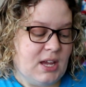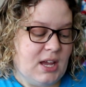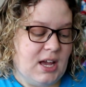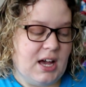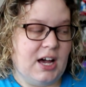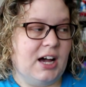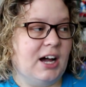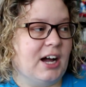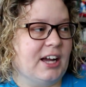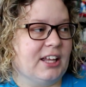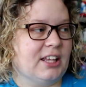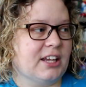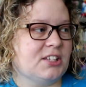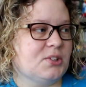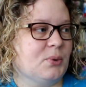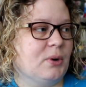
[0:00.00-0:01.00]
I
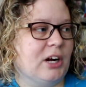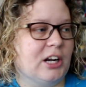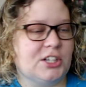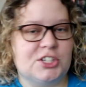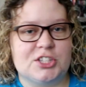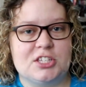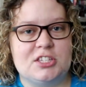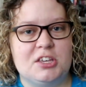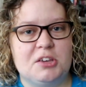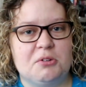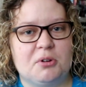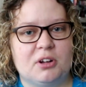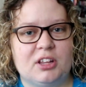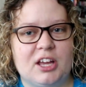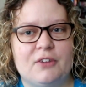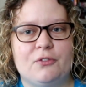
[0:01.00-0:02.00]
like to watch The
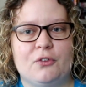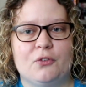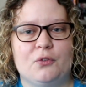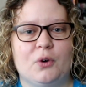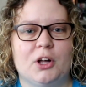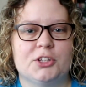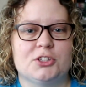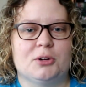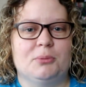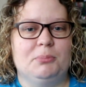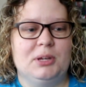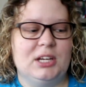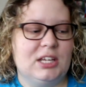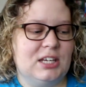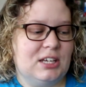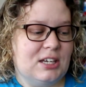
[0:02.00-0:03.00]
Secret Life of Walter
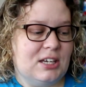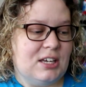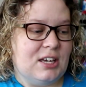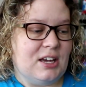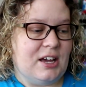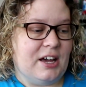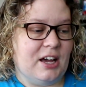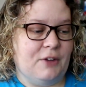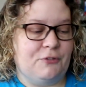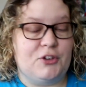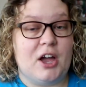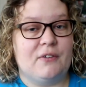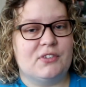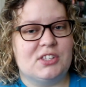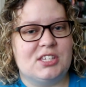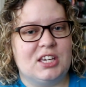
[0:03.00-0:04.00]
Mitty. If you
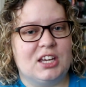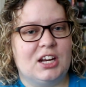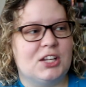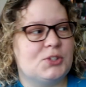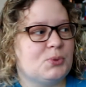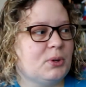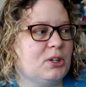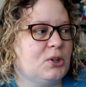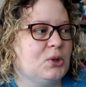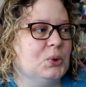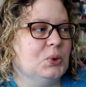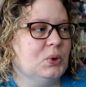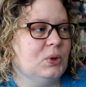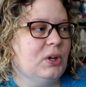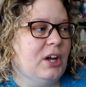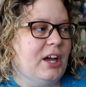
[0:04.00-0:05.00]
haven't seen it, it's really
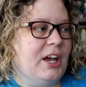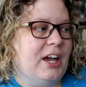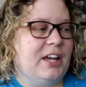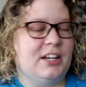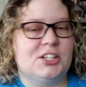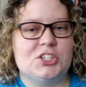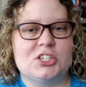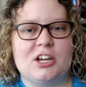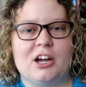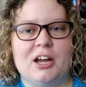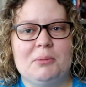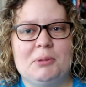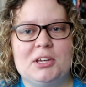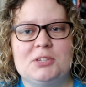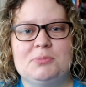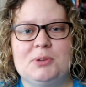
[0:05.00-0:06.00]
cool, and it just kind of
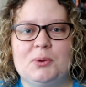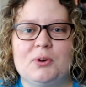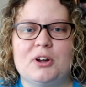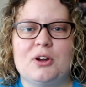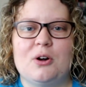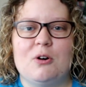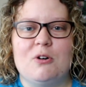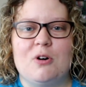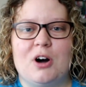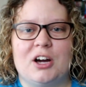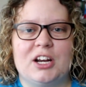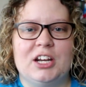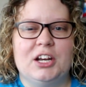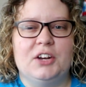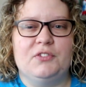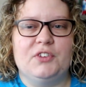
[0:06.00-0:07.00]
makes me want to go on
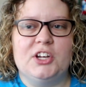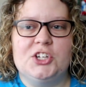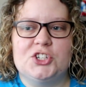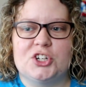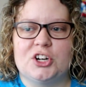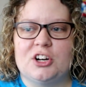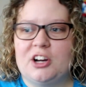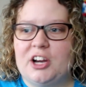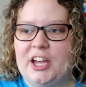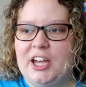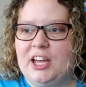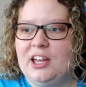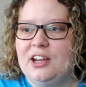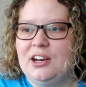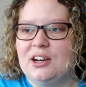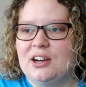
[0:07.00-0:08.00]
an adventure
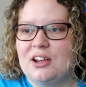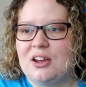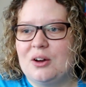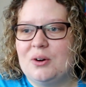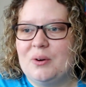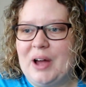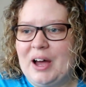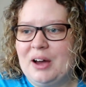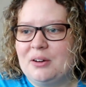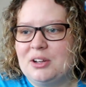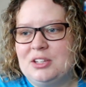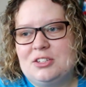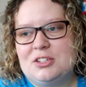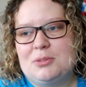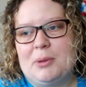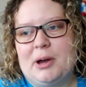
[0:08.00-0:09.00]
and go out
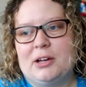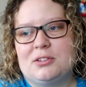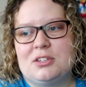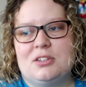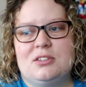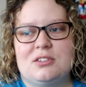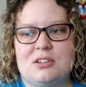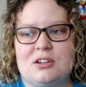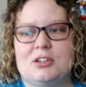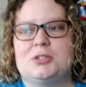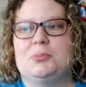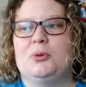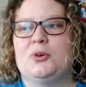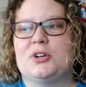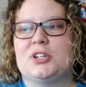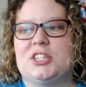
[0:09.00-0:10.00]
into the mountains and
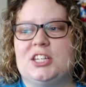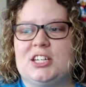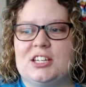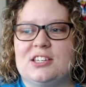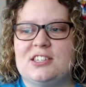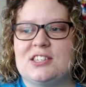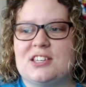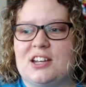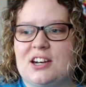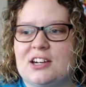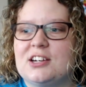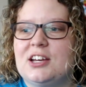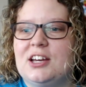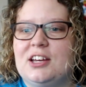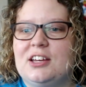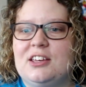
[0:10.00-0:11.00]
explore things,
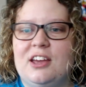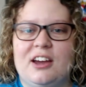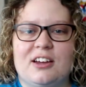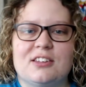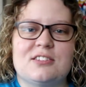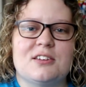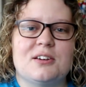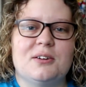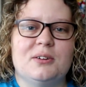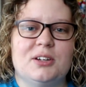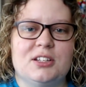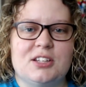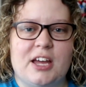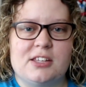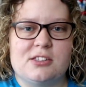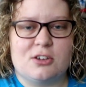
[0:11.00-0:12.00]
and yeah, so
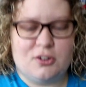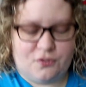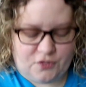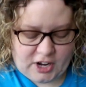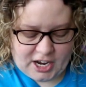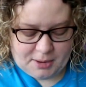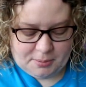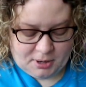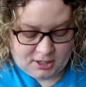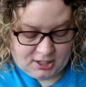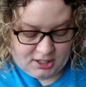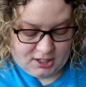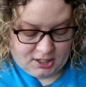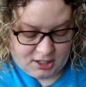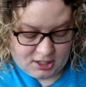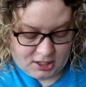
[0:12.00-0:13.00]
it has a good vibe.
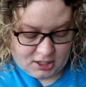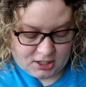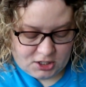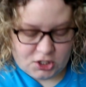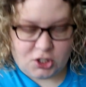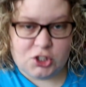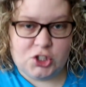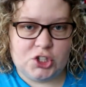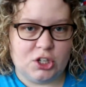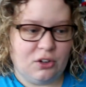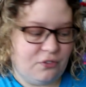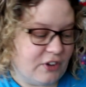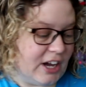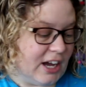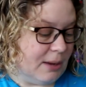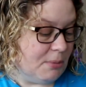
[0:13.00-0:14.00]
Good chill
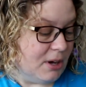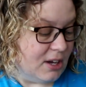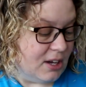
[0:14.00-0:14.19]
vibe.